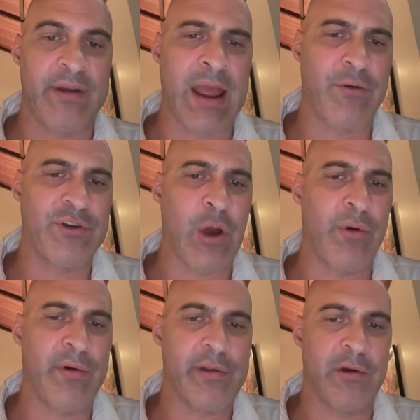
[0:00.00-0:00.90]
Now,
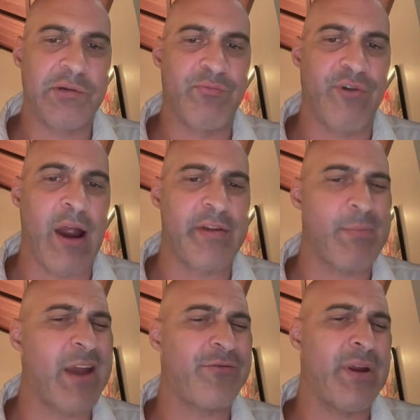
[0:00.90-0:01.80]
donor search
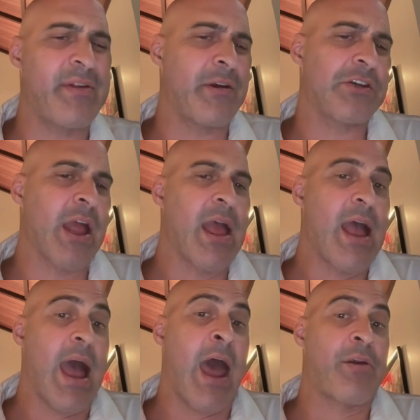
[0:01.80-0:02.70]
prospect research,
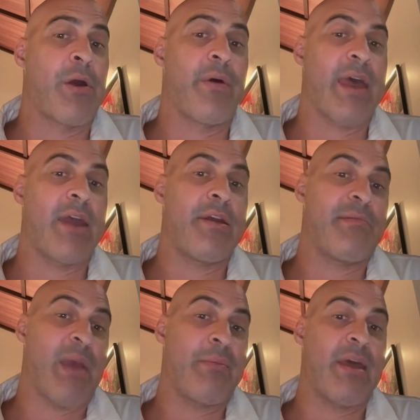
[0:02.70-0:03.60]
I don't know what that
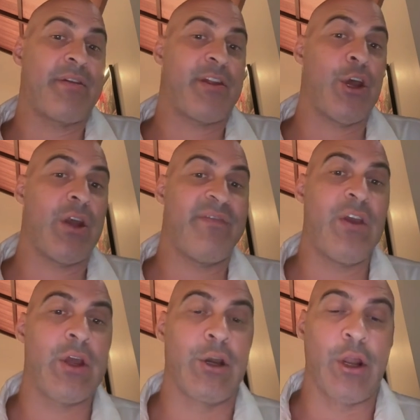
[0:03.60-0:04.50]
is. Maybe that's good if
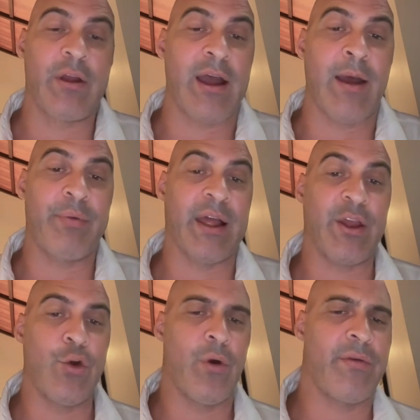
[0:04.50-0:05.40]
you can look up
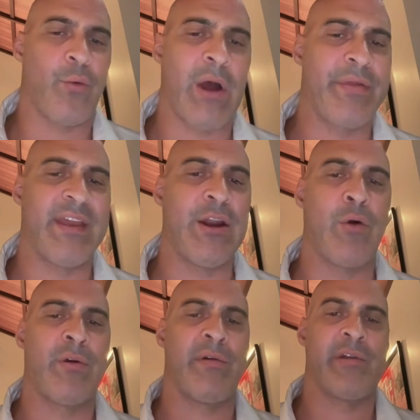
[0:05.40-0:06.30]
like who are the wealthy
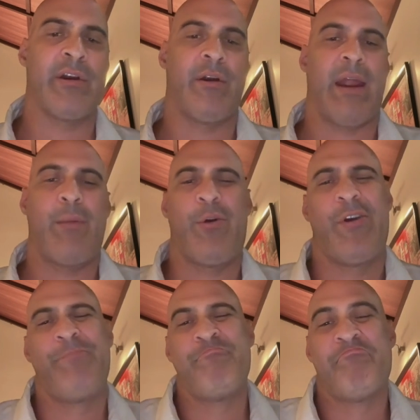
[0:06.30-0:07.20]
donors in your
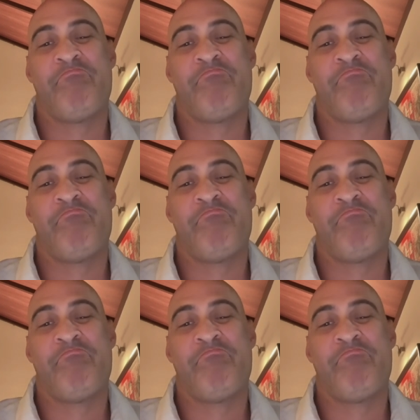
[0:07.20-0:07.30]
neighborhood.